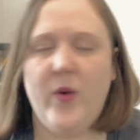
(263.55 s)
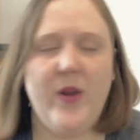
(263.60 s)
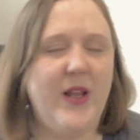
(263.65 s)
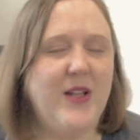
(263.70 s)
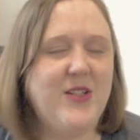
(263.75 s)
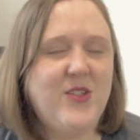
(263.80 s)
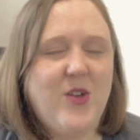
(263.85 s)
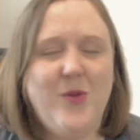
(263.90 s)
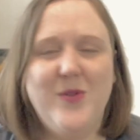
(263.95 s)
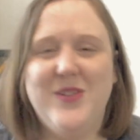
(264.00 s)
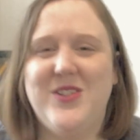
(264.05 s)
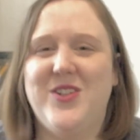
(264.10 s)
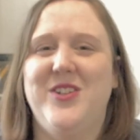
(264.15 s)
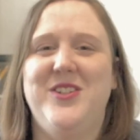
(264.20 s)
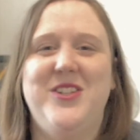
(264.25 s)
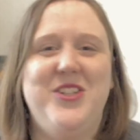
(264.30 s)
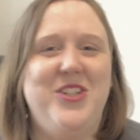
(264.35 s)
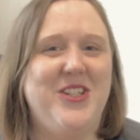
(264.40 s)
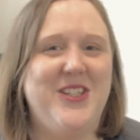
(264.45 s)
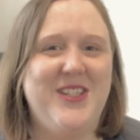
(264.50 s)
it's always good
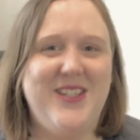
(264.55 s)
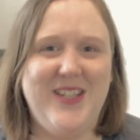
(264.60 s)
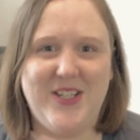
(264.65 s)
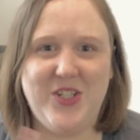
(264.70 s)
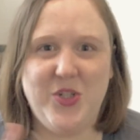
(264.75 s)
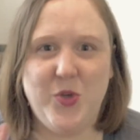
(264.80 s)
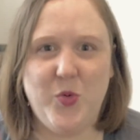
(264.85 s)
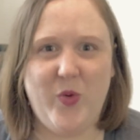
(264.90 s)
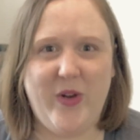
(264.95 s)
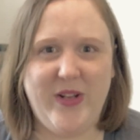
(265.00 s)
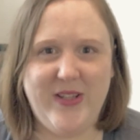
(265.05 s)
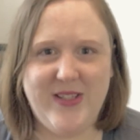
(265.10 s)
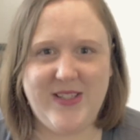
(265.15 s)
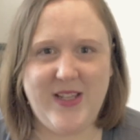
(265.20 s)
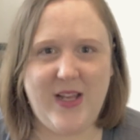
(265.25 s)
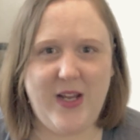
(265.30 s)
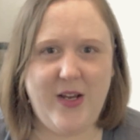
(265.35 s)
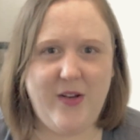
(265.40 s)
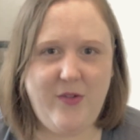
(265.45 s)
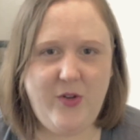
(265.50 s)
to just stick to one
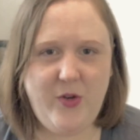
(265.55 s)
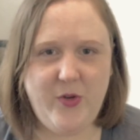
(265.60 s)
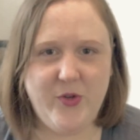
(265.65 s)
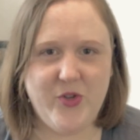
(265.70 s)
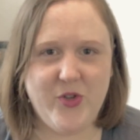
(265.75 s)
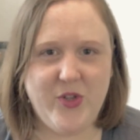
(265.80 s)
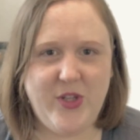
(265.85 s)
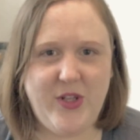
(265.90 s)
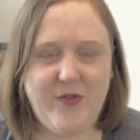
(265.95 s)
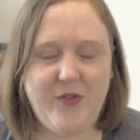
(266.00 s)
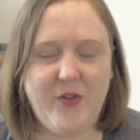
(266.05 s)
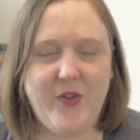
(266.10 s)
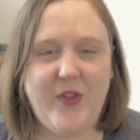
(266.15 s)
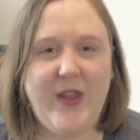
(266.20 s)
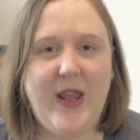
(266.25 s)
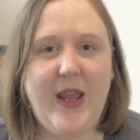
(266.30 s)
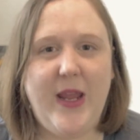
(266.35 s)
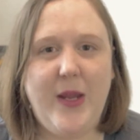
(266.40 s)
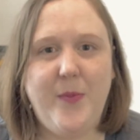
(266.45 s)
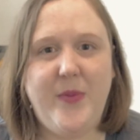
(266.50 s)
side, usually for the
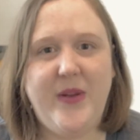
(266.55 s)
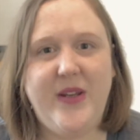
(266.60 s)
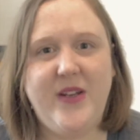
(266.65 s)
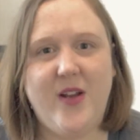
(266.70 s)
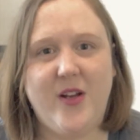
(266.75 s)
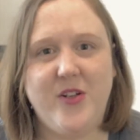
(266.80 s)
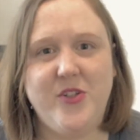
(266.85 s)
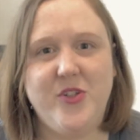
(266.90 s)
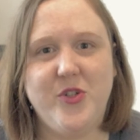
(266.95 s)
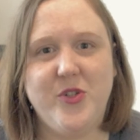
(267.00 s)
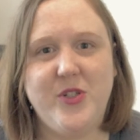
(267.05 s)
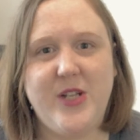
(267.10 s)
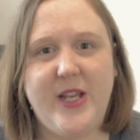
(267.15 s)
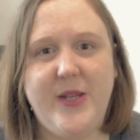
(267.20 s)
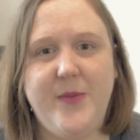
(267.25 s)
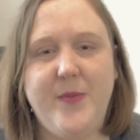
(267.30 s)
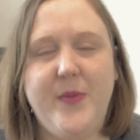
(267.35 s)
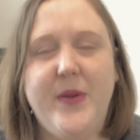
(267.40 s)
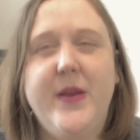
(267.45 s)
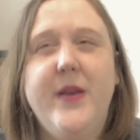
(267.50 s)
abductor
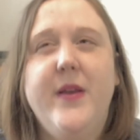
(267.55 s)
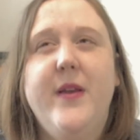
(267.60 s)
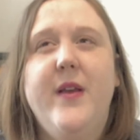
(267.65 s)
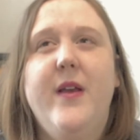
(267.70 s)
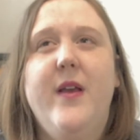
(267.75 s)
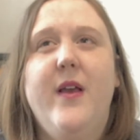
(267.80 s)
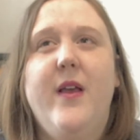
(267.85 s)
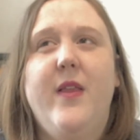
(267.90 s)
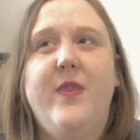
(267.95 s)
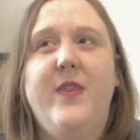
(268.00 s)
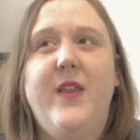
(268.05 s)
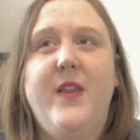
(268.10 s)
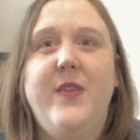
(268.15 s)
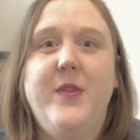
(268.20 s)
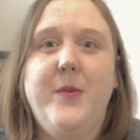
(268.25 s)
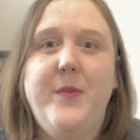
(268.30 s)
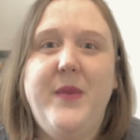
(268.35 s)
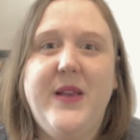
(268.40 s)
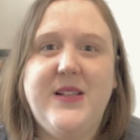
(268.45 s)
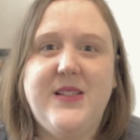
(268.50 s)
type. Then the
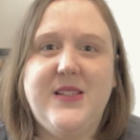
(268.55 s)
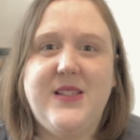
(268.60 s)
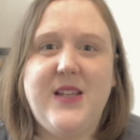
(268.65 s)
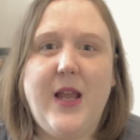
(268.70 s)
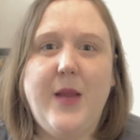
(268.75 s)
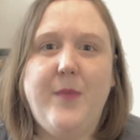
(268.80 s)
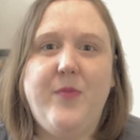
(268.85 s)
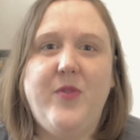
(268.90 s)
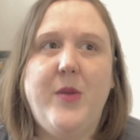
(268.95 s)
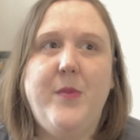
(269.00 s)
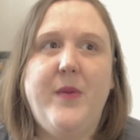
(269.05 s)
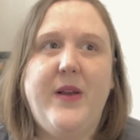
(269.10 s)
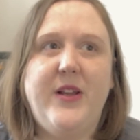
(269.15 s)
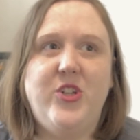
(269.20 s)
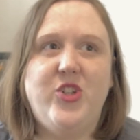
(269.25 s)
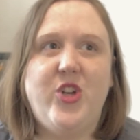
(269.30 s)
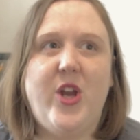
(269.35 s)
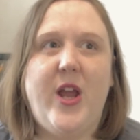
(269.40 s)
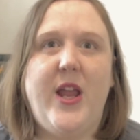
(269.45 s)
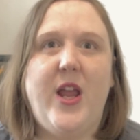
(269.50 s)
mixed type, they might
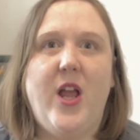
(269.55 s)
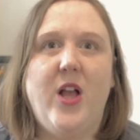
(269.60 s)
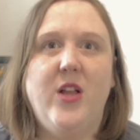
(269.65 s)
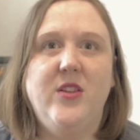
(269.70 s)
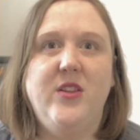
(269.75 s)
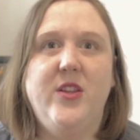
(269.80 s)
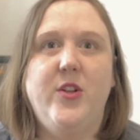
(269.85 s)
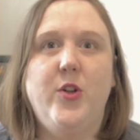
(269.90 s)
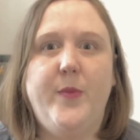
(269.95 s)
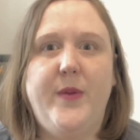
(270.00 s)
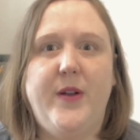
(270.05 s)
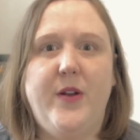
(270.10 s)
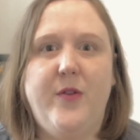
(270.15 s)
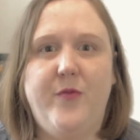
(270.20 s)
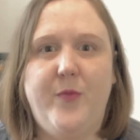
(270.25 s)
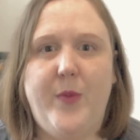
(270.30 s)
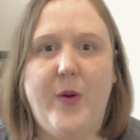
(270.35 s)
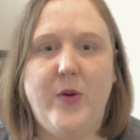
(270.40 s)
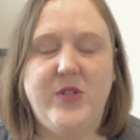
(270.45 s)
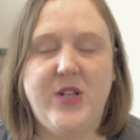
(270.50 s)
try a little bit of
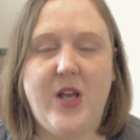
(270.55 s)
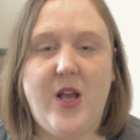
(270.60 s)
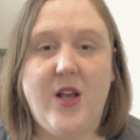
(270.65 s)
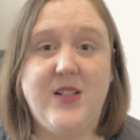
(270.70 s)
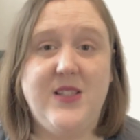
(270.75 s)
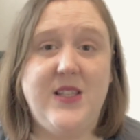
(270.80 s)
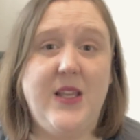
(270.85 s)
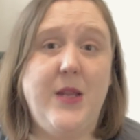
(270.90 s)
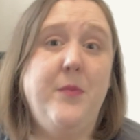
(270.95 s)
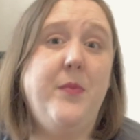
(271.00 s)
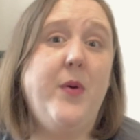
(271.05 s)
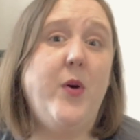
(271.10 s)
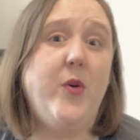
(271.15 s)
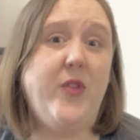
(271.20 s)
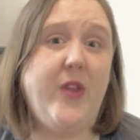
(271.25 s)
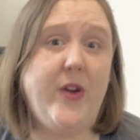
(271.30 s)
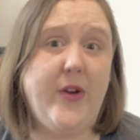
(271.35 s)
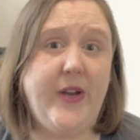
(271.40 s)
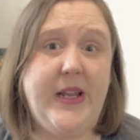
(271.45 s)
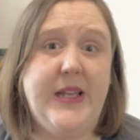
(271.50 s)
Botox in both
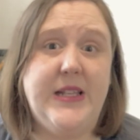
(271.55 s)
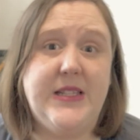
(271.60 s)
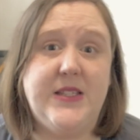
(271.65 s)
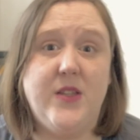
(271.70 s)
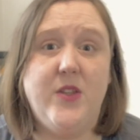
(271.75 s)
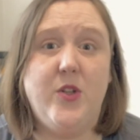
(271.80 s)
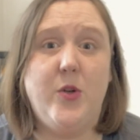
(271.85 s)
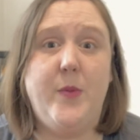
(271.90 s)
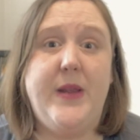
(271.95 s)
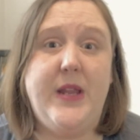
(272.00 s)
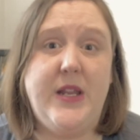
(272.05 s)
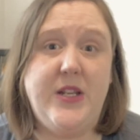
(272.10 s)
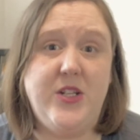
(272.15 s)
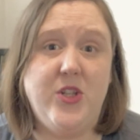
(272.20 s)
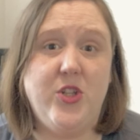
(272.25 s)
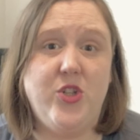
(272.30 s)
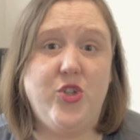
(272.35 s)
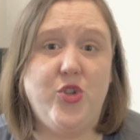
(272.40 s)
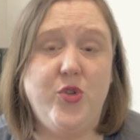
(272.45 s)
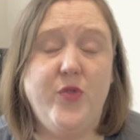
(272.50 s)
areas, a little bit into the
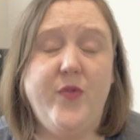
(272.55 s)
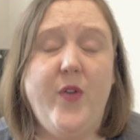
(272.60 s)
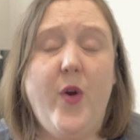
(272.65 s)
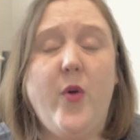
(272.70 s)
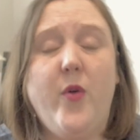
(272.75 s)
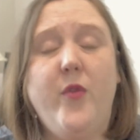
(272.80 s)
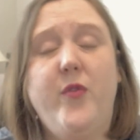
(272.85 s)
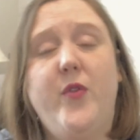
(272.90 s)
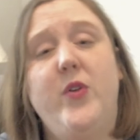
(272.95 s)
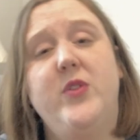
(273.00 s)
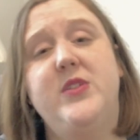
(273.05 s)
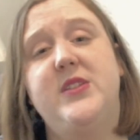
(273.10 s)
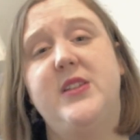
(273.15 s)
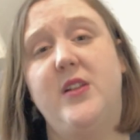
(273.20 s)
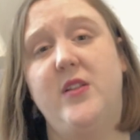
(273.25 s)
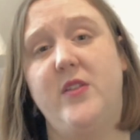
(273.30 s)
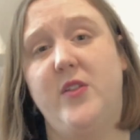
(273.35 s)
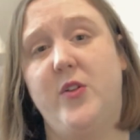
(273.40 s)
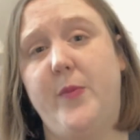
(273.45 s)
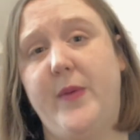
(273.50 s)
true vocal folds and a
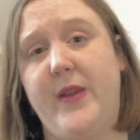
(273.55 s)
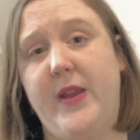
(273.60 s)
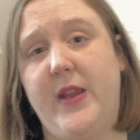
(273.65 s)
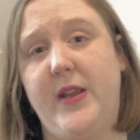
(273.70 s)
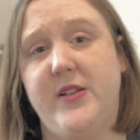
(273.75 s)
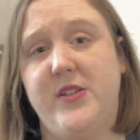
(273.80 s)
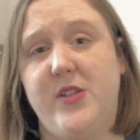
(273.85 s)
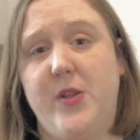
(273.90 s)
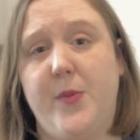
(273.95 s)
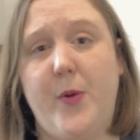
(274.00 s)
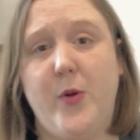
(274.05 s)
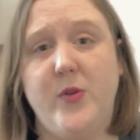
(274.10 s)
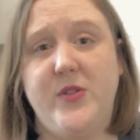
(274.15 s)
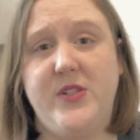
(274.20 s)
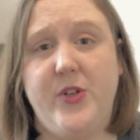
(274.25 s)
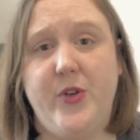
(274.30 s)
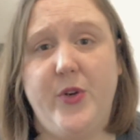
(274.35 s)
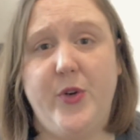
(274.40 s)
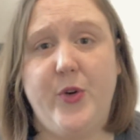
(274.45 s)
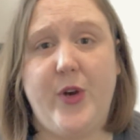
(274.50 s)
little bit into the
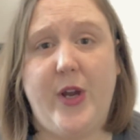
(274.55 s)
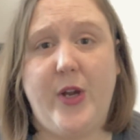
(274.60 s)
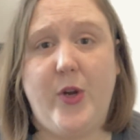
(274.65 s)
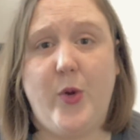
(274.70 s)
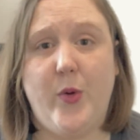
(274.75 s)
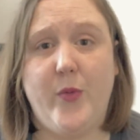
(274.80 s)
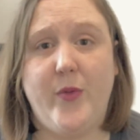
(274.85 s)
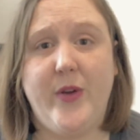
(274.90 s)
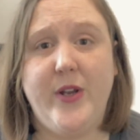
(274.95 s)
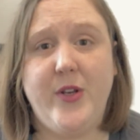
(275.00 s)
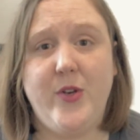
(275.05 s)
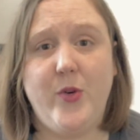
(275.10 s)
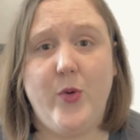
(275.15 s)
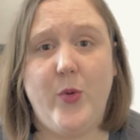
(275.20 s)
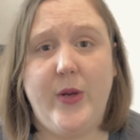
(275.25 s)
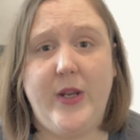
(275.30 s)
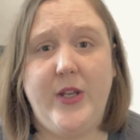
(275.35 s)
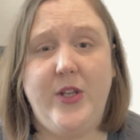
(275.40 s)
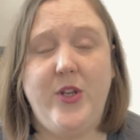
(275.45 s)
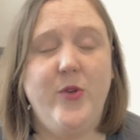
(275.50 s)
posterior
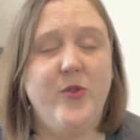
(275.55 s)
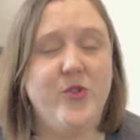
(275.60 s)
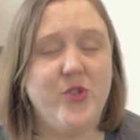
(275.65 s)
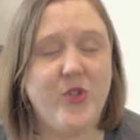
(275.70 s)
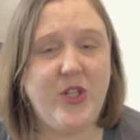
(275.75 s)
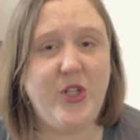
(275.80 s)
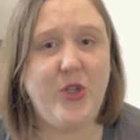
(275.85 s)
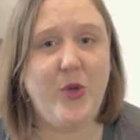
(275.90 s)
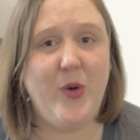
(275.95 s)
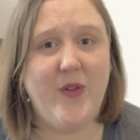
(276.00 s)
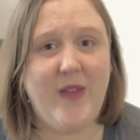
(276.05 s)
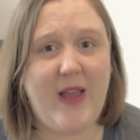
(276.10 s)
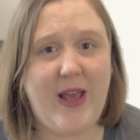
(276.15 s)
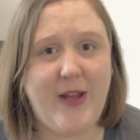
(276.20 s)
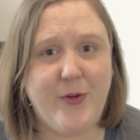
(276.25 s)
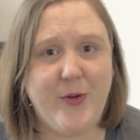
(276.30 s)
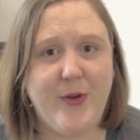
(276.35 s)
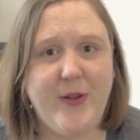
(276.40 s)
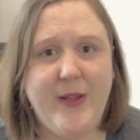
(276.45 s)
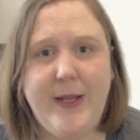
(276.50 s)
cricoarytenoid, usually
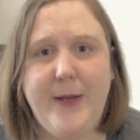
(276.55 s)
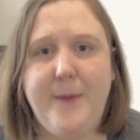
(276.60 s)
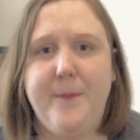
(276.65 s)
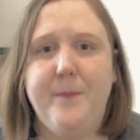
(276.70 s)
unilaterally.